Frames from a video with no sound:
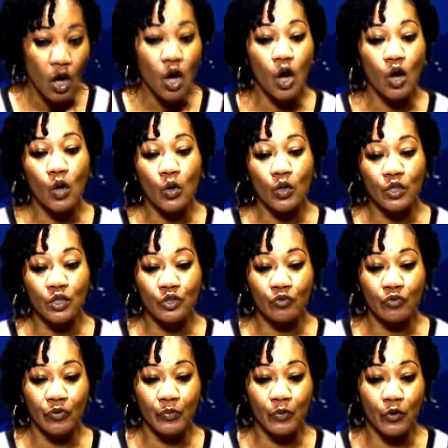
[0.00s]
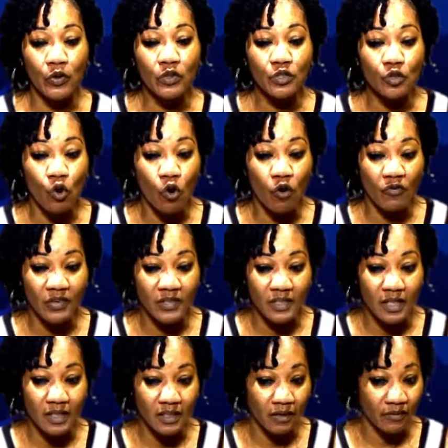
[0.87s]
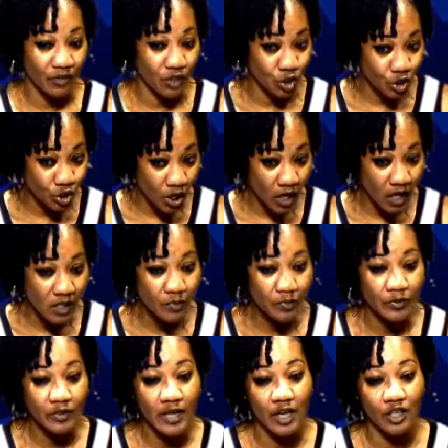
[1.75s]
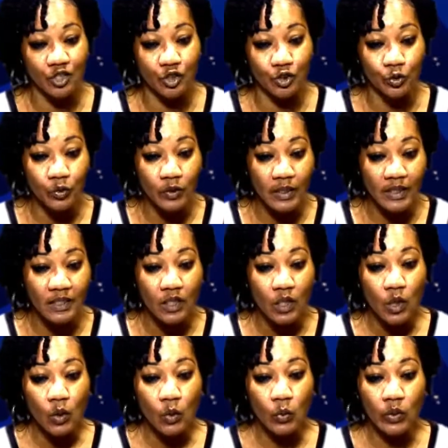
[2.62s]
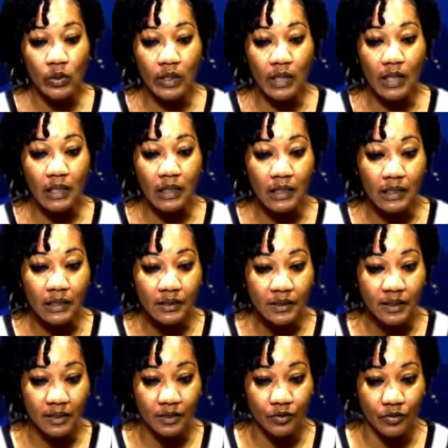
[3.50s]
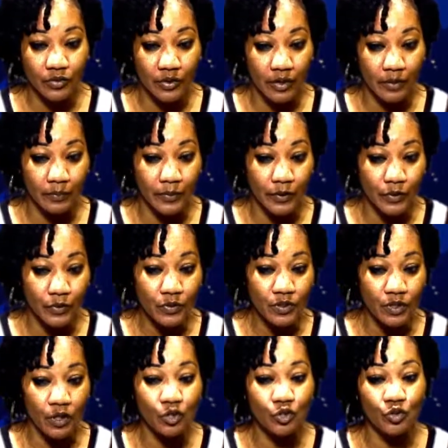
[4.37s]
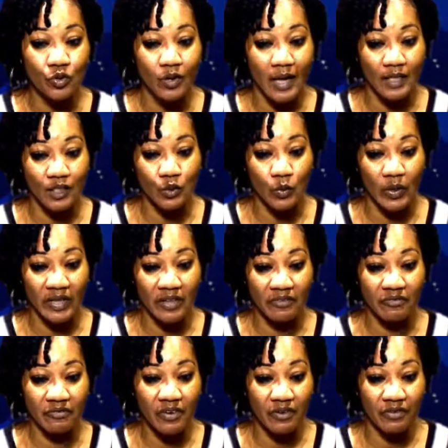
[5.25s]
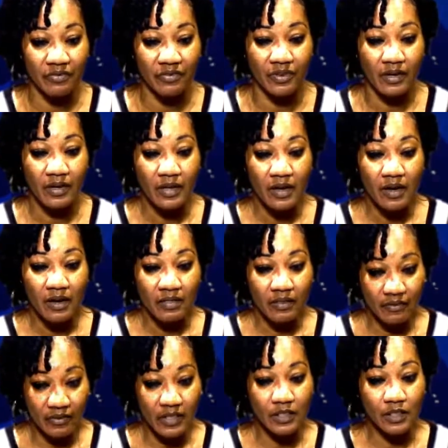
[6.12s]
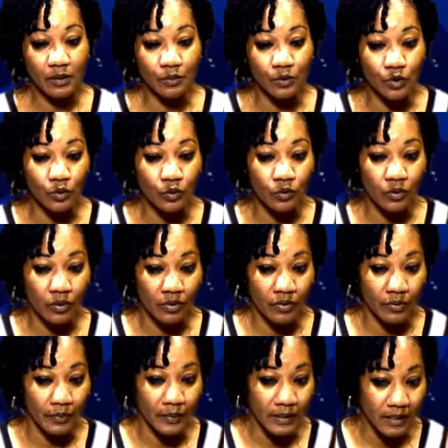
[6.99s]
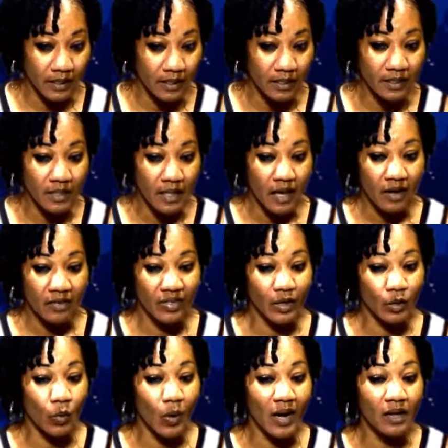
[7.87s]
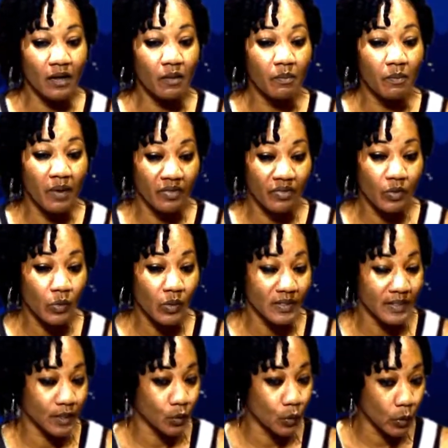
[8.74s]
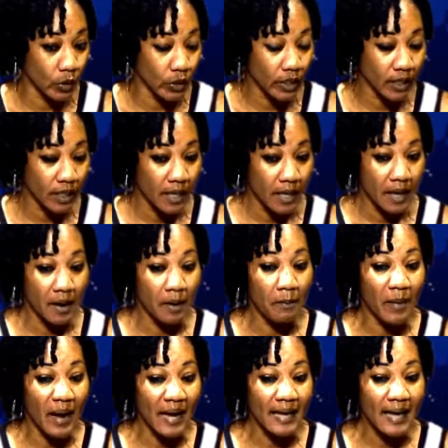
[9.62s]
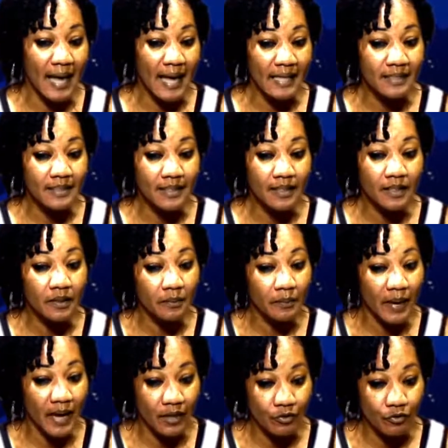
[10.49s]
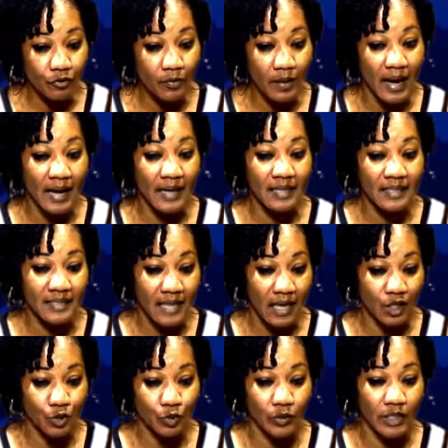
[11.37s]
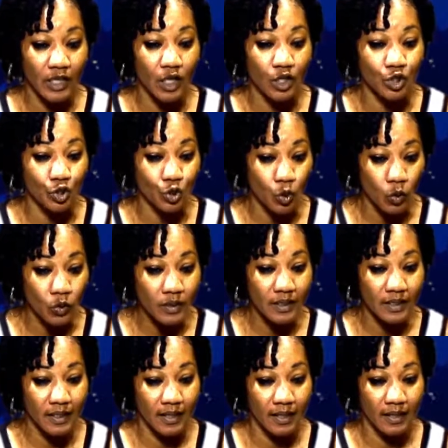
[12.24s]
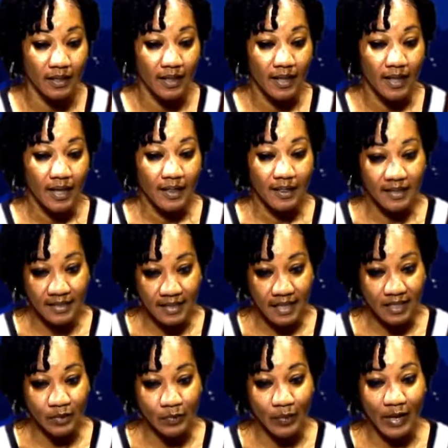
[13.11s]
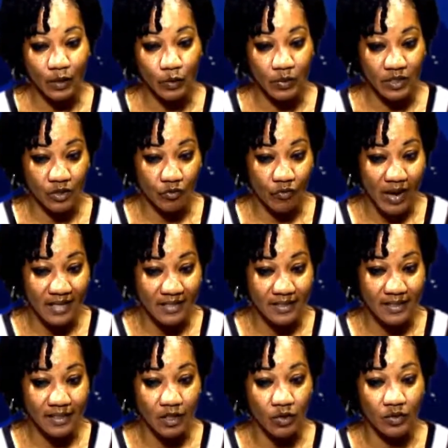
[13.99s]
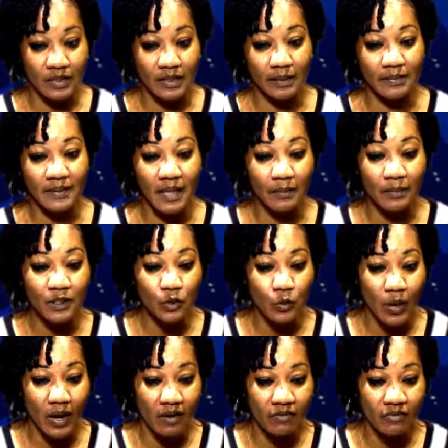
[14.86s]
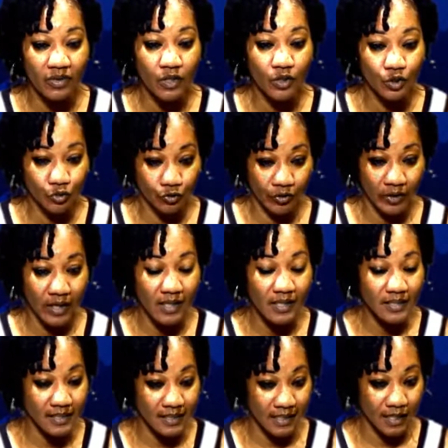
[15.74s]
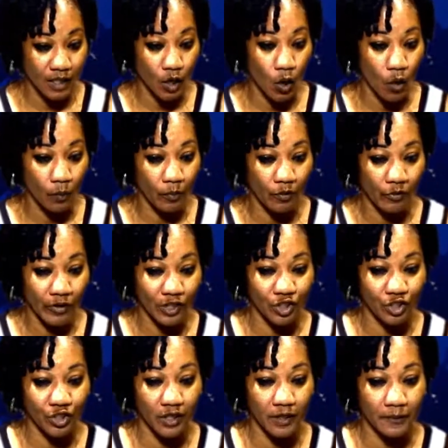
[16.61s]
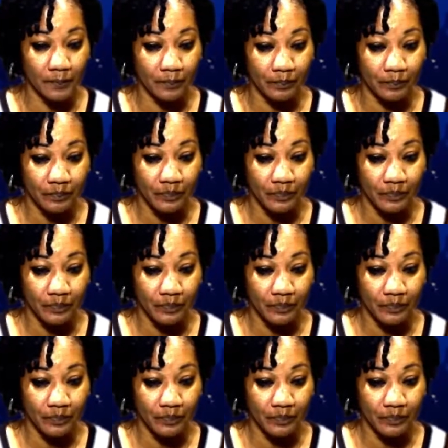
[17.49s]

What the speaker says: According to reports, officers of the Child Protection Unit were alerted to the abuse on July 25th. The victim told the police that while her mother was at work, a man entered her bedroom and sexually assaulted her. The suspect was arrested on September 12th during a sting operation.